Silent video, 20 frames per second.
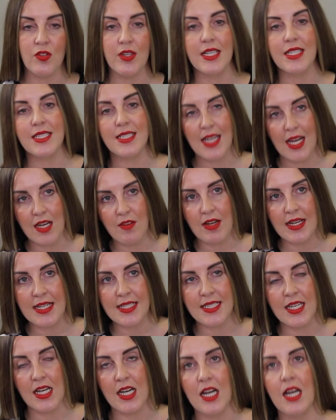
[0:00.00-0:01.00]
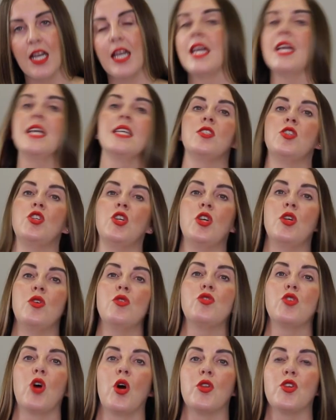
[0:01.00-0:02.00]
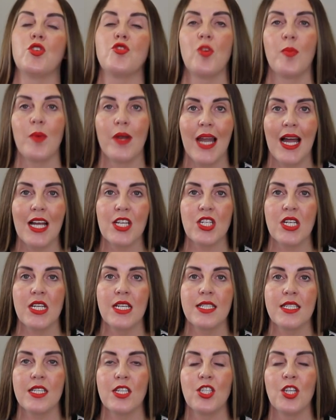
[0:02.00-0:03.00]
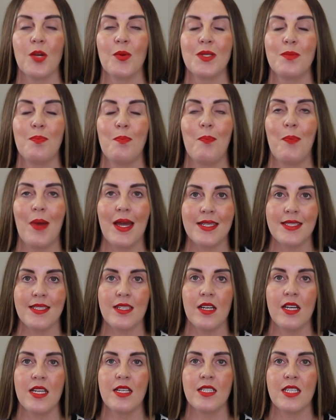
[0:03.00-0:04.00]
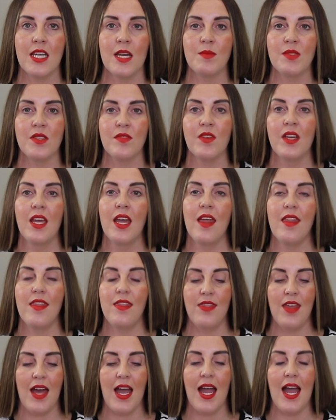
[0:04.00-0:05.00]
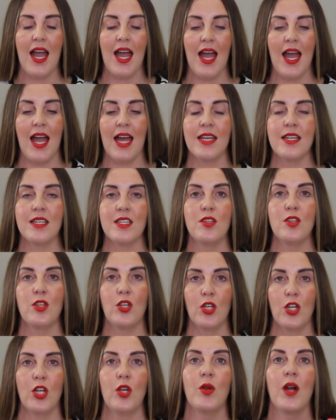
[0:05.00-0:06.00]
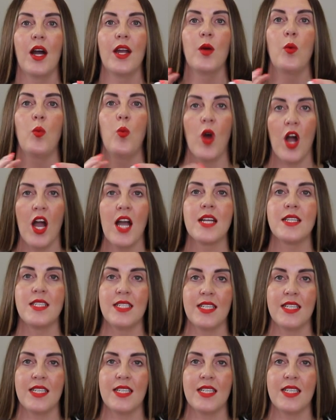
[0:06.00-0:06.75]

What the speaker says: Glue Accelerator, it's used on the strip of lashes, so it's better in terms of that and the glue kind of work